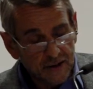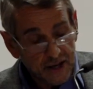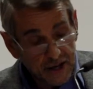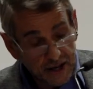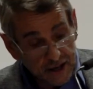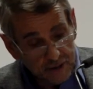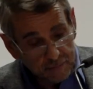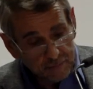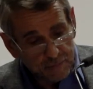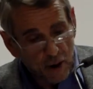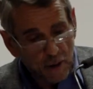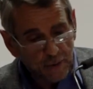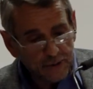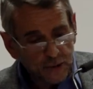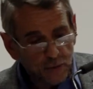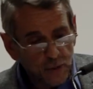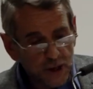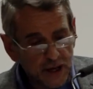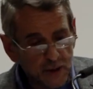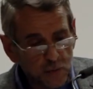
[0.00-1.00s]
The
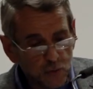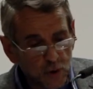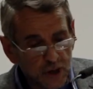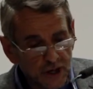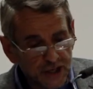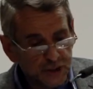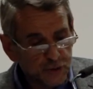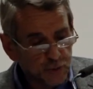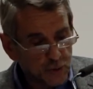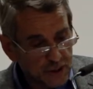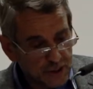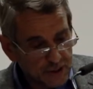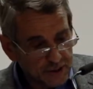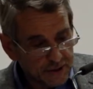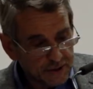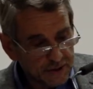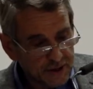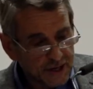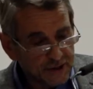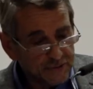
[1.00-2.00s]
poet William
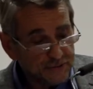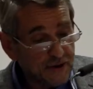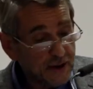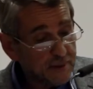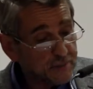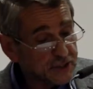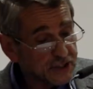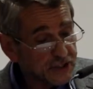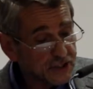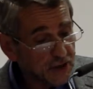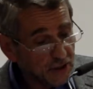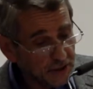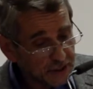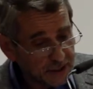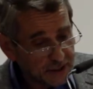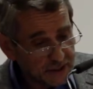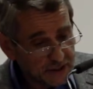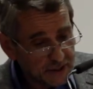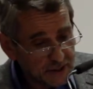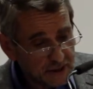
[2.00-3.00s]
Wordsworth, in a famous
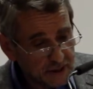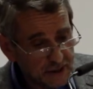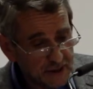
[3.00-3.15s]
sonnet,